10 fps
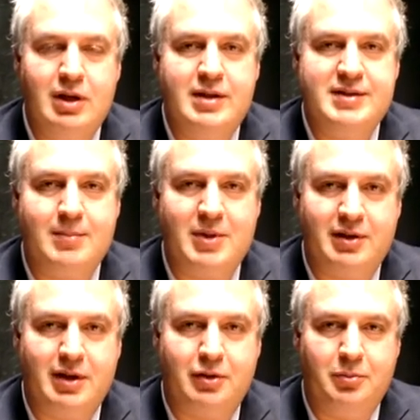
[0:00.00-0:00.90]

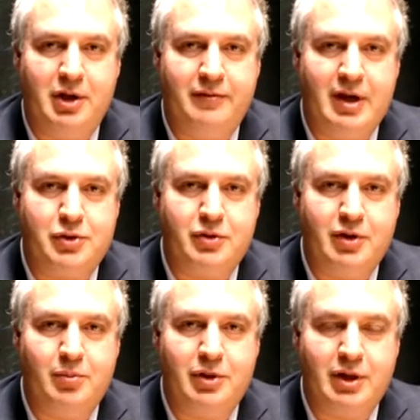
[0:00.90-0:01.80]
semiconductor manufacturing
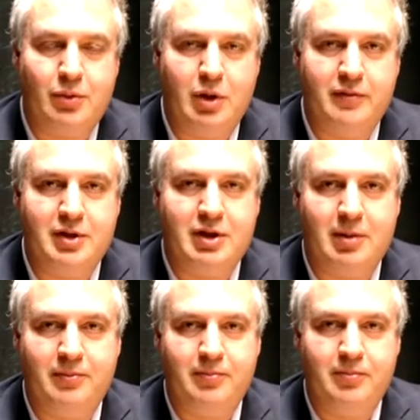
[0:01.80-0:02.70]
company, one of the top
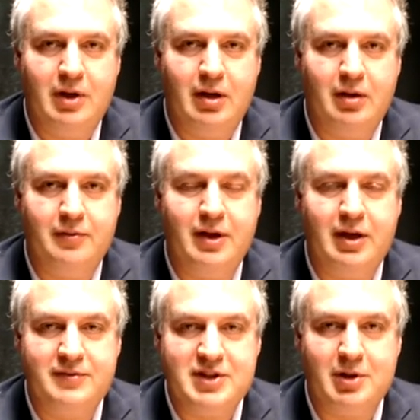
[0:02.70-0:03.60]
uh,
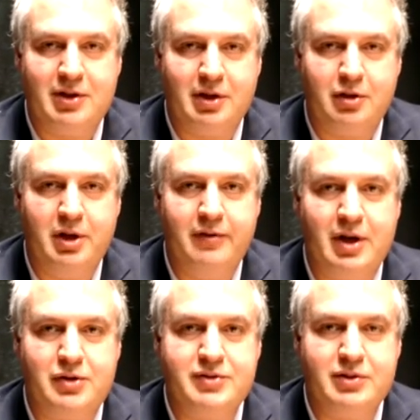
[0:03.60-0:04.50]
five semiconductor
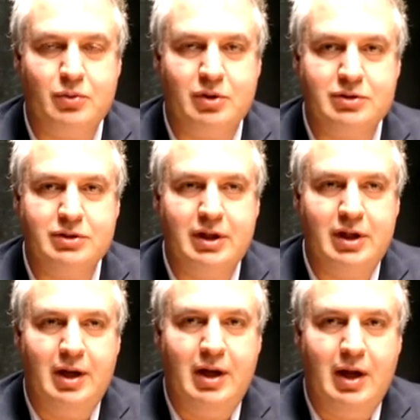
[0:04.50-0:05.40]
manufacturers in the world,
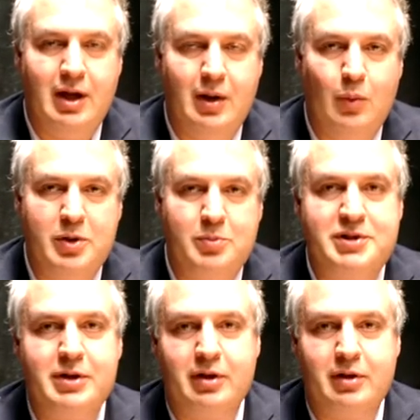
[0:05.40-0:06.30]
uh, with
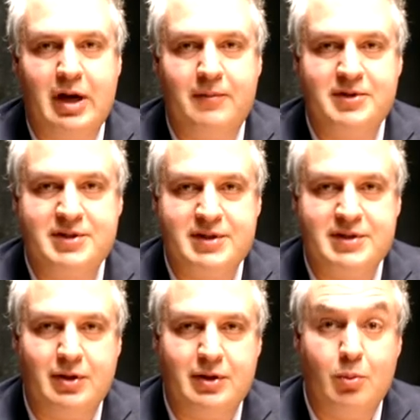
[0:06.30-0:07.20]
particular emphasis
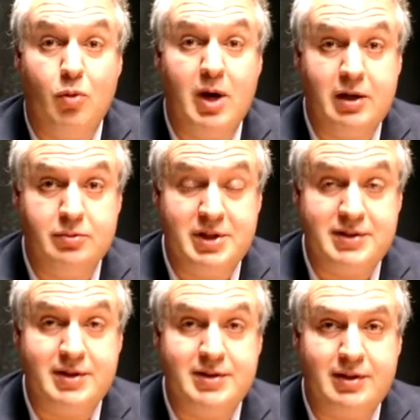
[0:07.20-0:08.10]
on the mobile
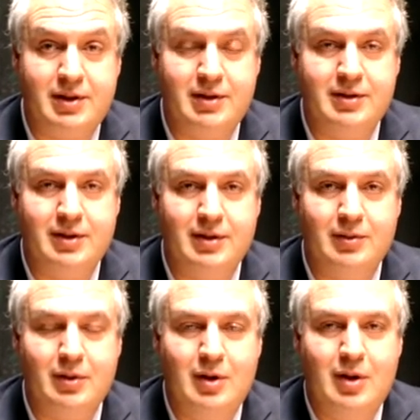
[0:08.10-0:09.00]
business and
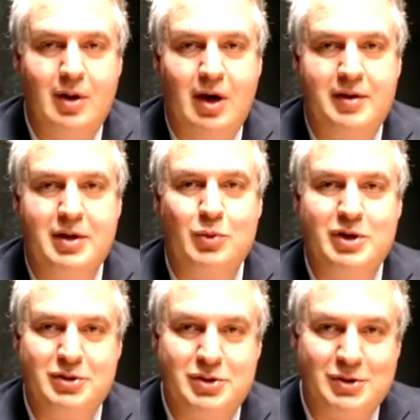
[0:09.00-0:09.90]
um, I think we're
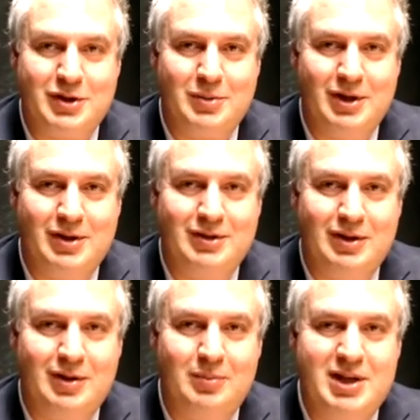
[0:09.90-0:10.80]
here to talk about
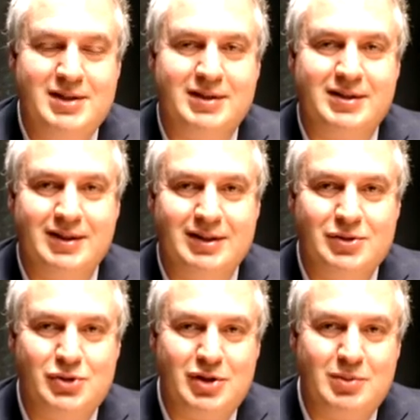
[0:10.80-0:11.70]
uh, MediaTek
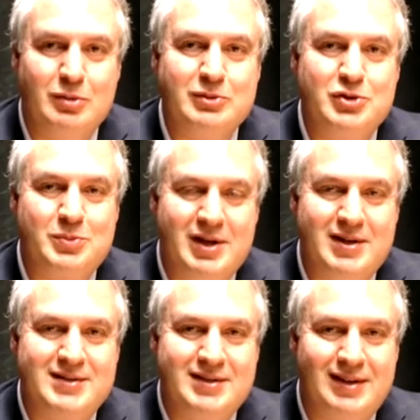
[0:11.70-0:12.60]
technology, mobile
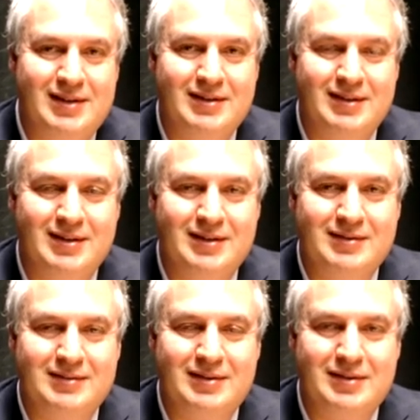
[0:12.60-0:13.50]
space, and uh,
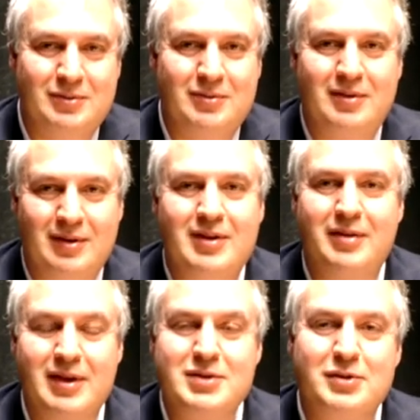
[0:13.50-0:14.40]

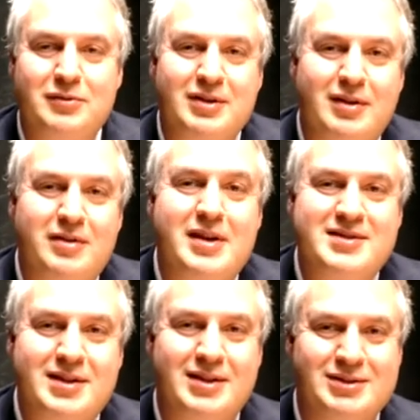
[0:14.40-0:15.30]
things of things
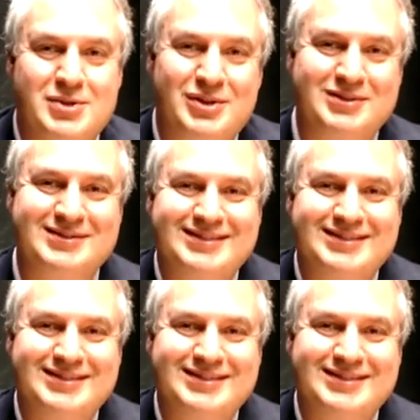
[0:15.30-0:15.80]
technological.